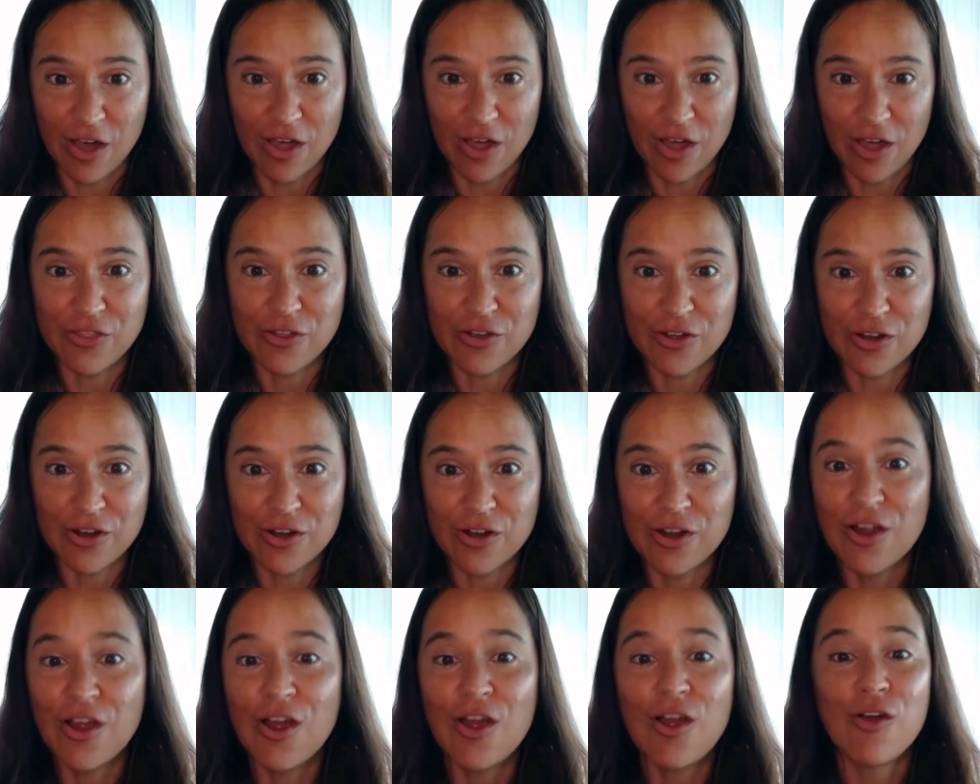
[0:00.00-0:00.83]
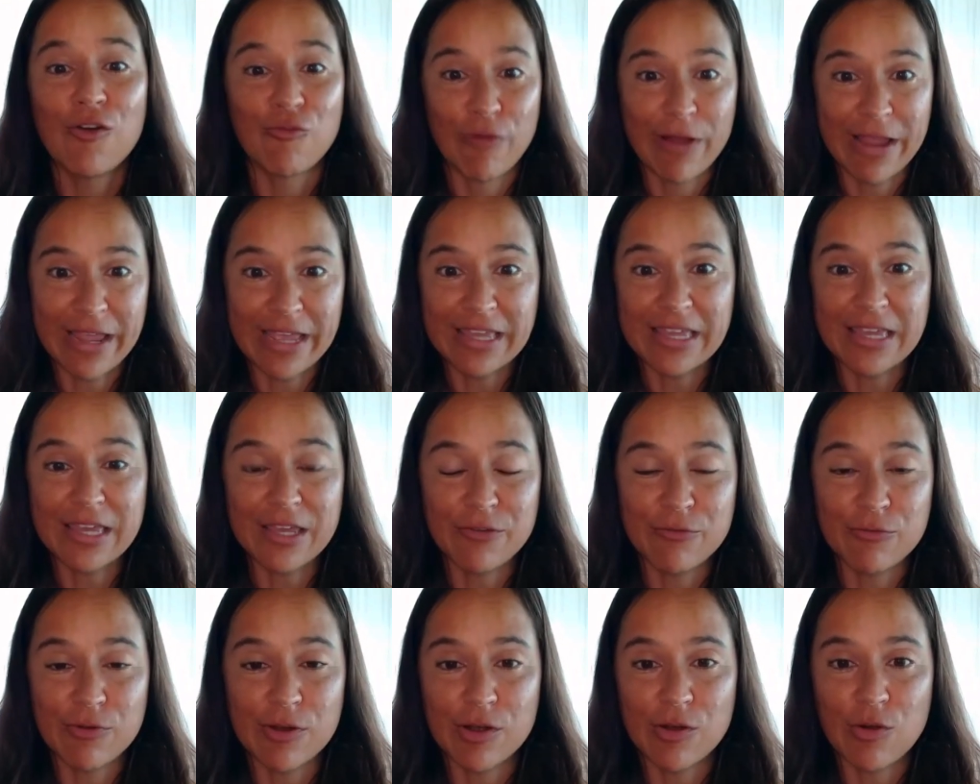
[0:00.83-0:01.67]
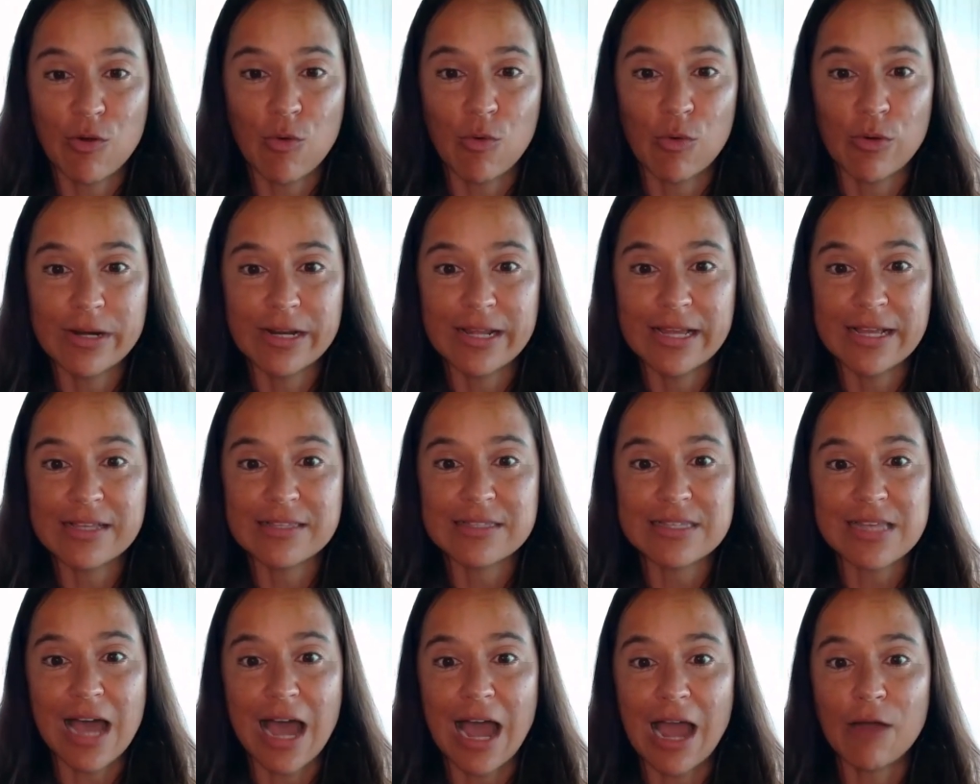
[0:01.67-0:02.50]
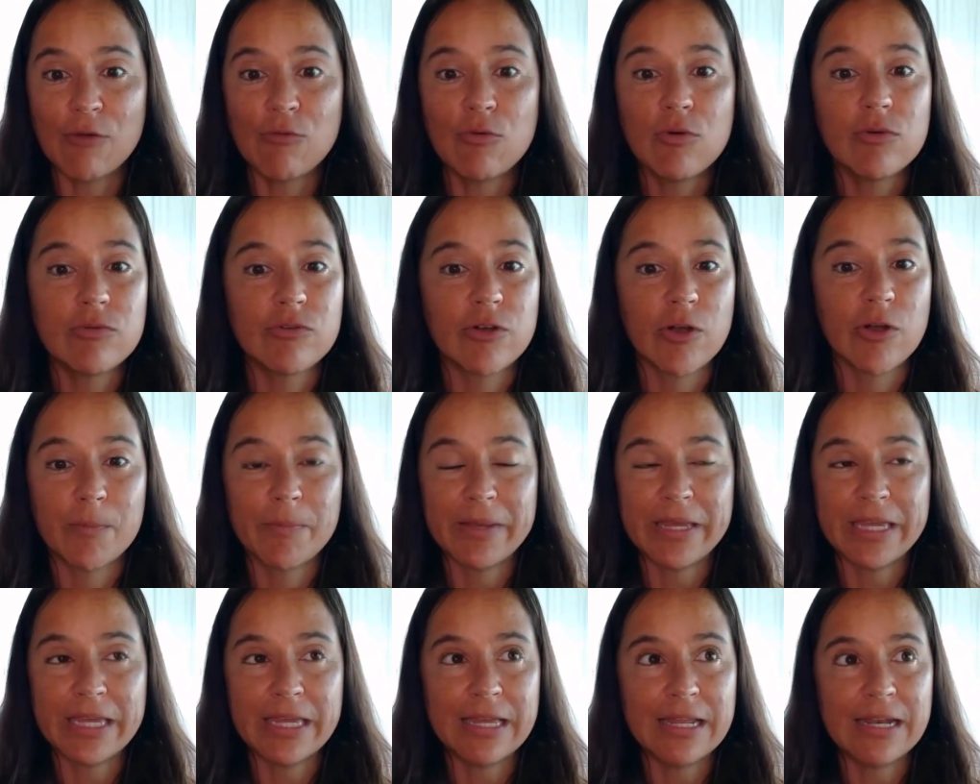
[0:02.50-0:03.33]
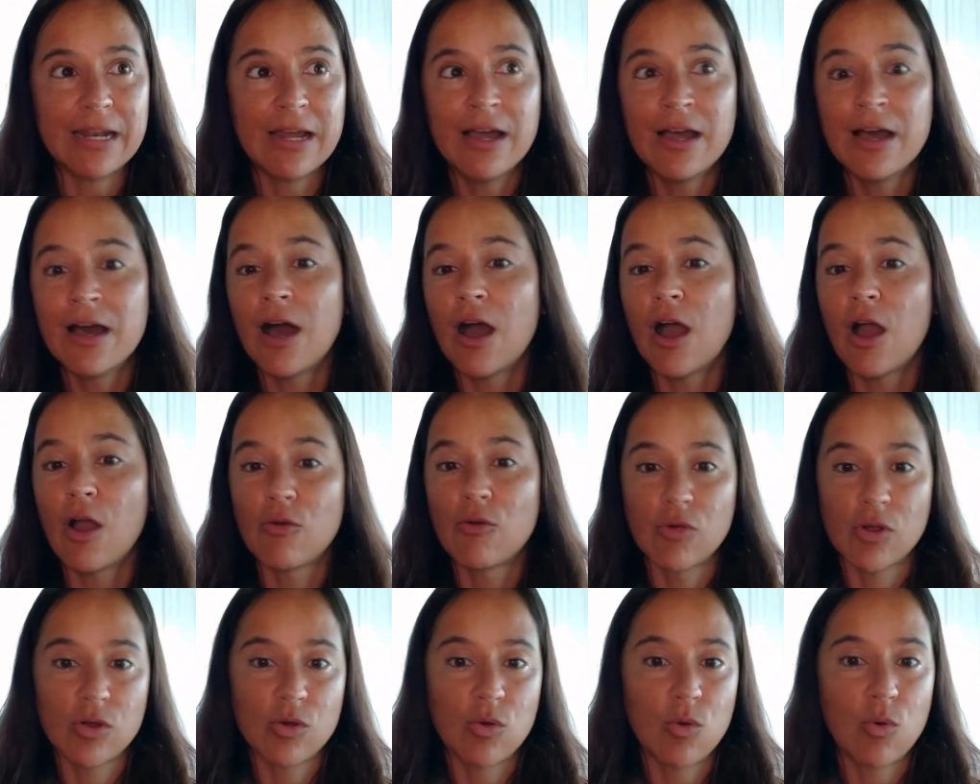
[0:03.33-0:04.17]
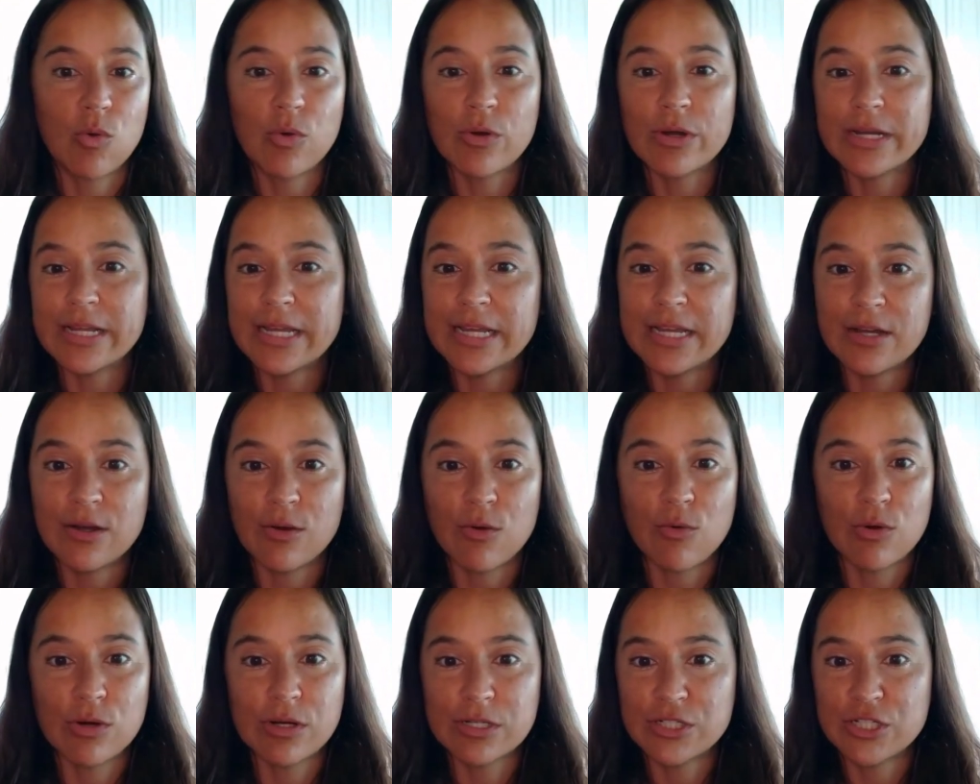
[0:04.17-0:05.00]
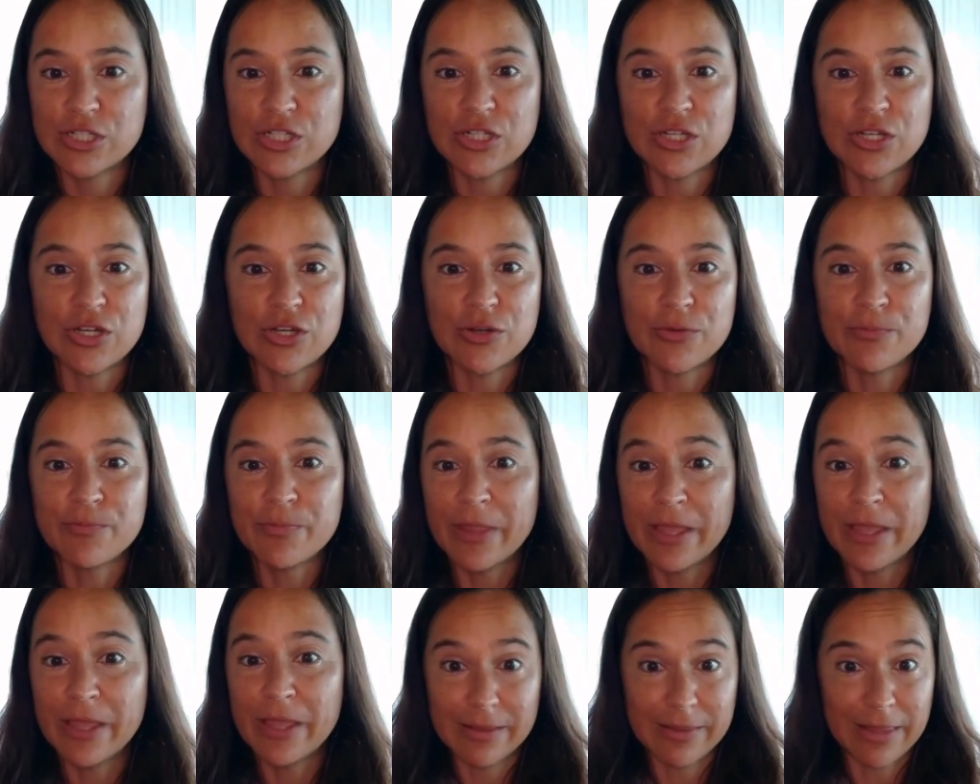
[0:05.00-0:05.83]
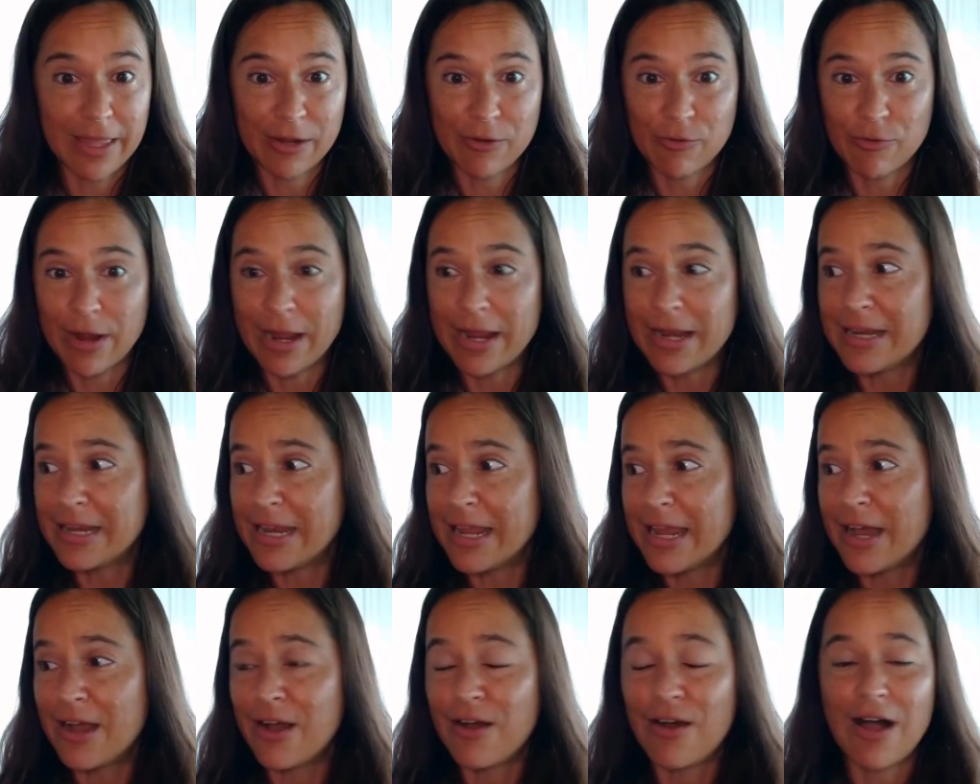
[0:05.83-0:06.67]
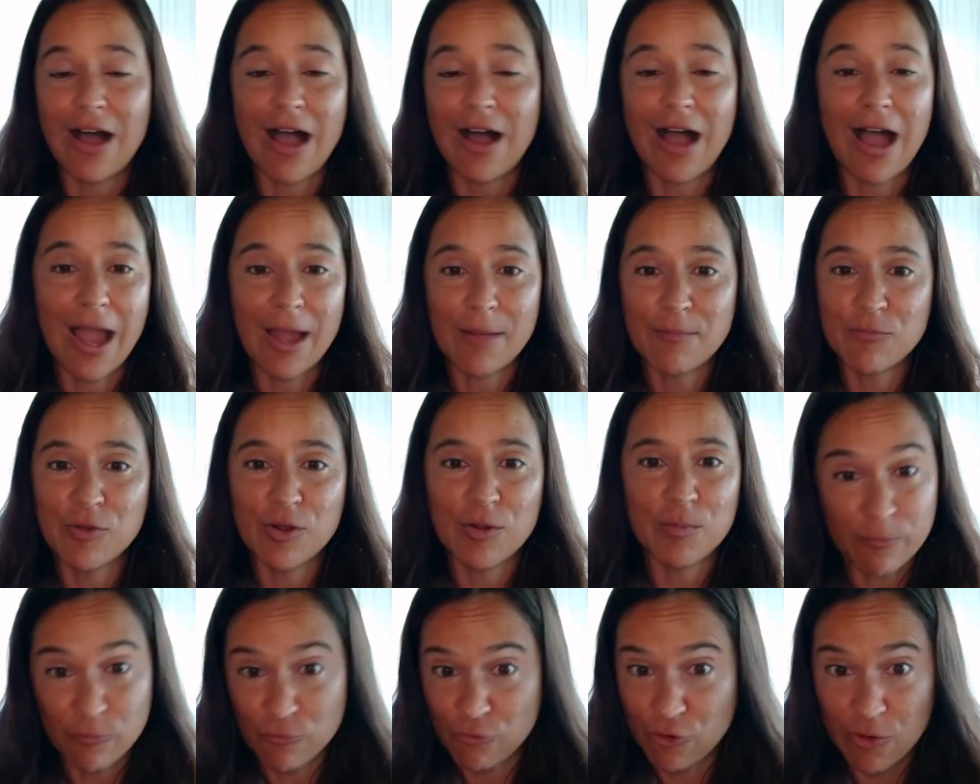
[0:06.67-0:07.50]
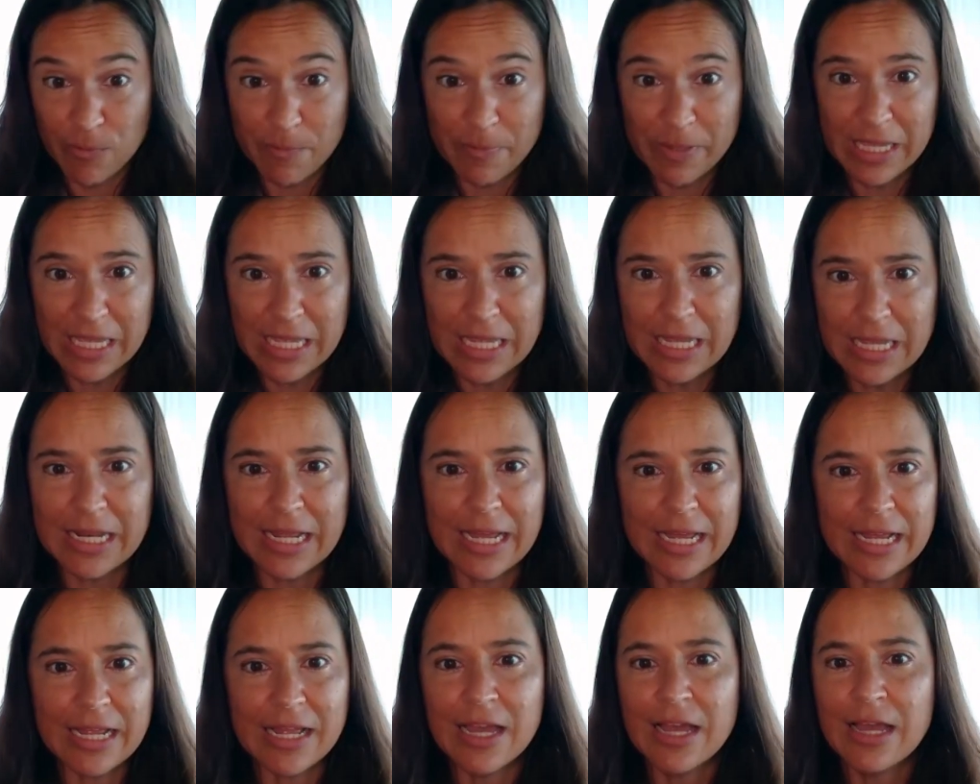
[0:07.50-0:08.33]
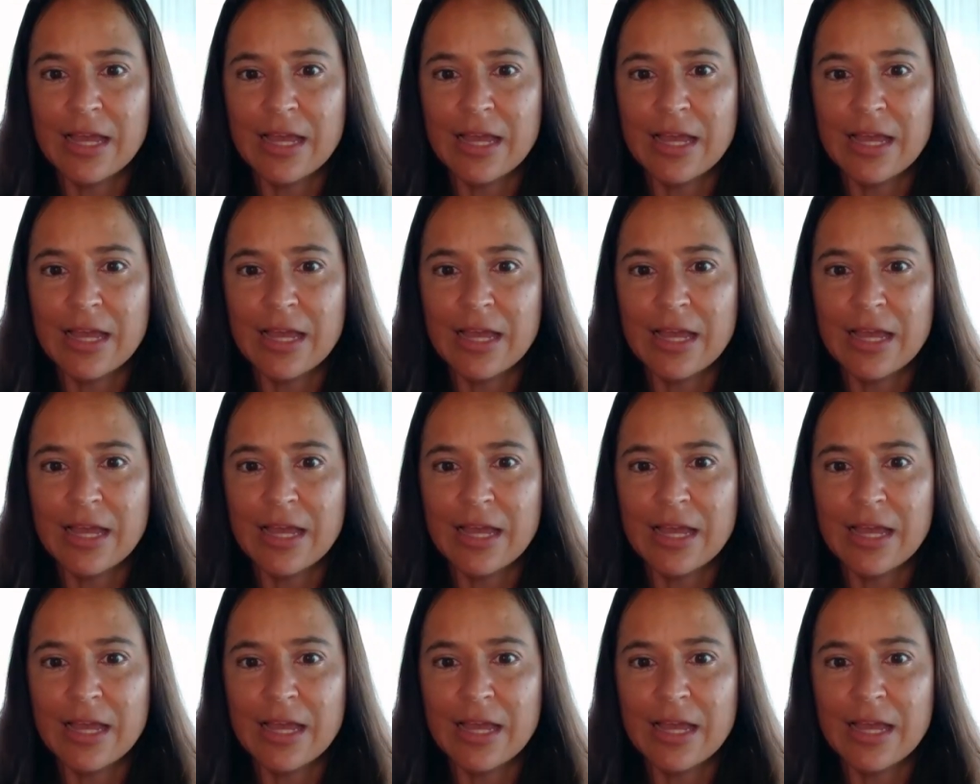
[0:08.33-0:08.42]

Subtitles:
other Reiki recordings. I will repeat a recording or two. Like right now, I'm repeating